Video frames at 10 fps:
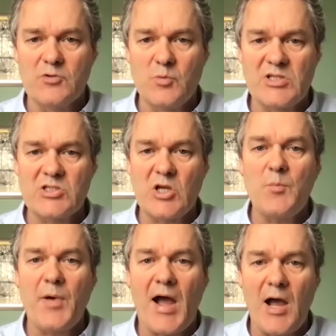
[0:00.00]
we're so
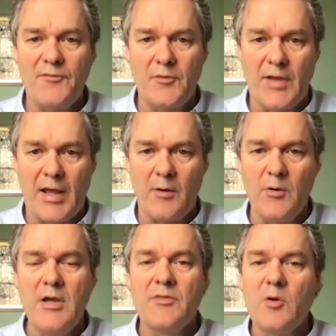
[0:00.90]
powerful now
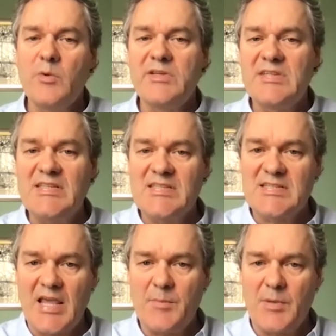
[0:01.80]
that we're
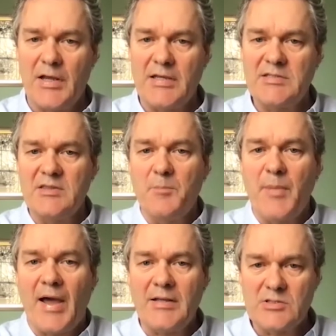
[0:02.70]
destabilizing the
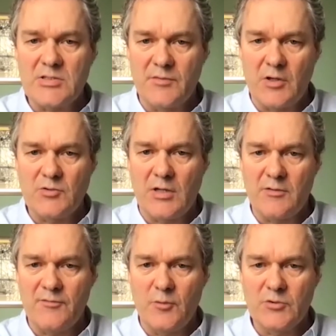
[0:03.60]
balance of those other
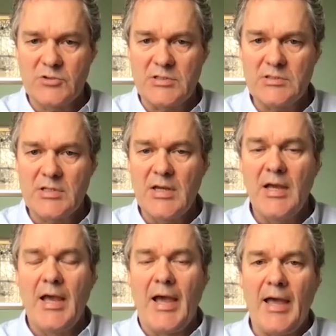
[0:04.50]
forces.
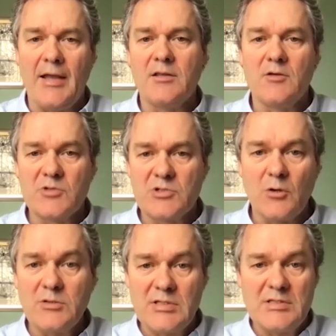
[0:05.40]
And the
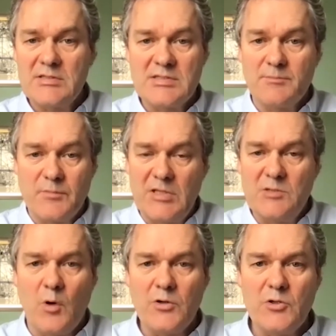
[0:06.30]
result is
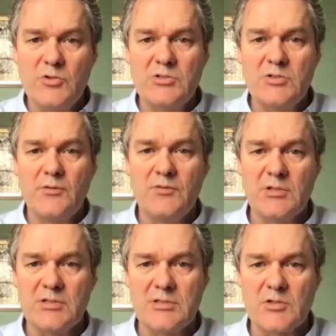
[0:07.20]
what you've
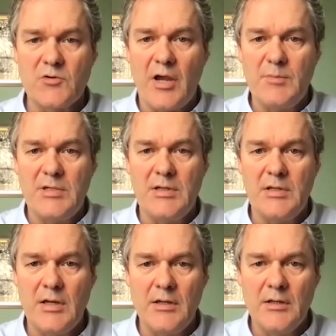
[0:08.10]
just described in
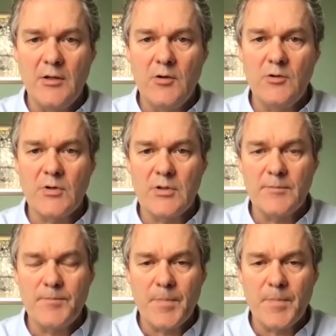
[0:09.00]
Uttarakhand,